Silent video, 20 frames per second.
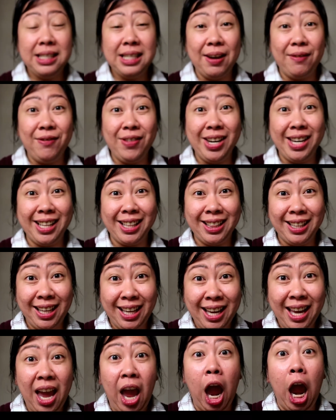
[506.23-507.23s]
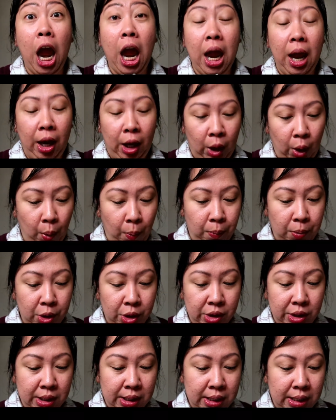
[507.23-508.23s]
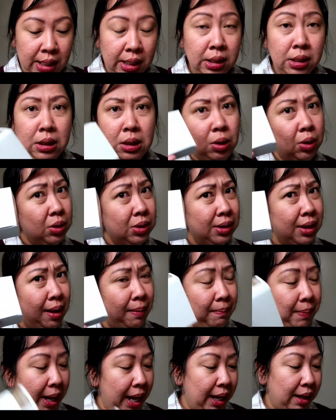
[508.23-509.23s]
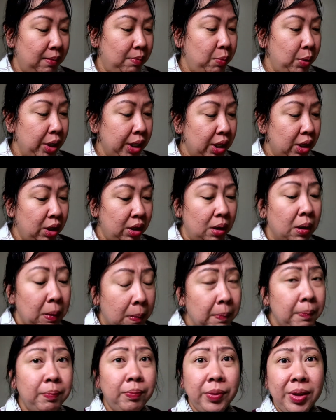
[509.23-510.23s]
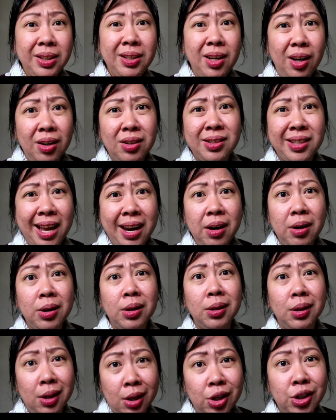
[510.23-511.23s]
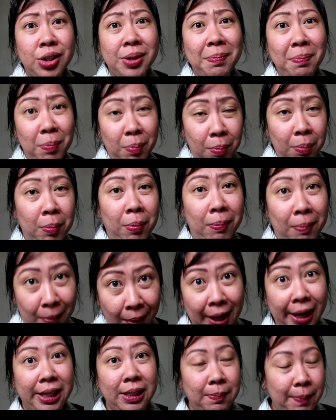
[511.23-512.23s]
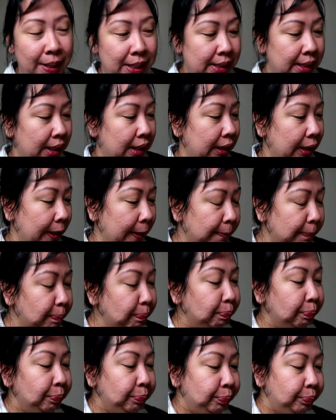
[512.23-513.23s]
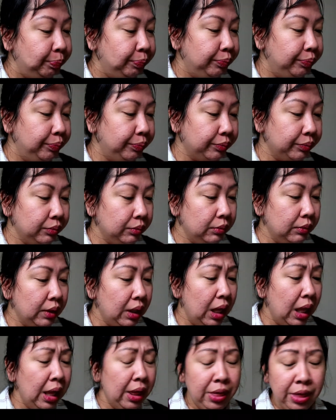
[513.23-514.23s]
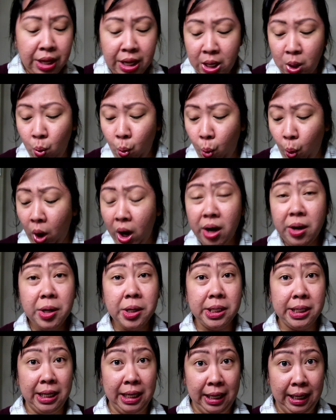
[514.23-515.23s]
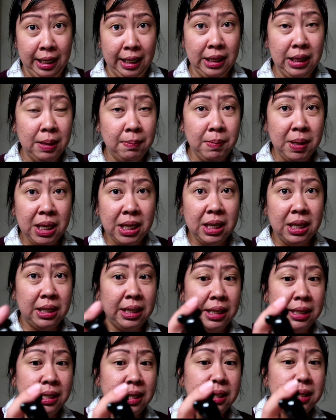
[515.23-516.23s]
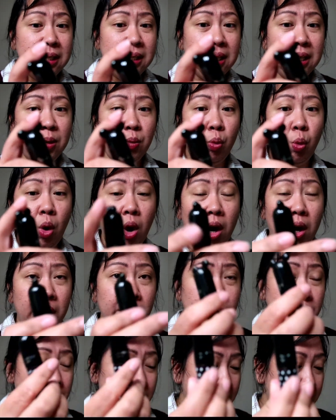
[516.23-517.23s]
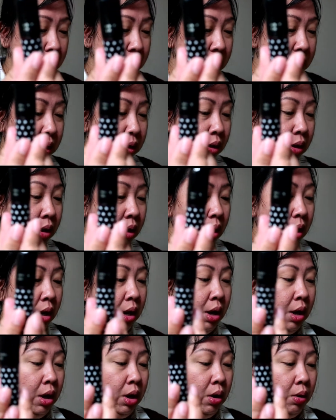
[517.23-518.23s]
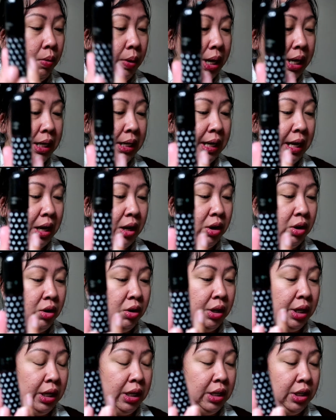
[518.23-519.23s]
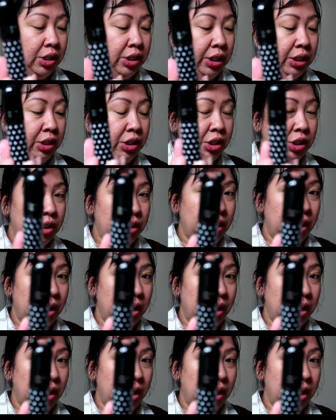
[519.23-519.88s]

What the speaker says: definitely go purchase it. So it's not bad. Pretty good, you know, standard cushion price basically. The water tint, the Disney water tint right now in the shade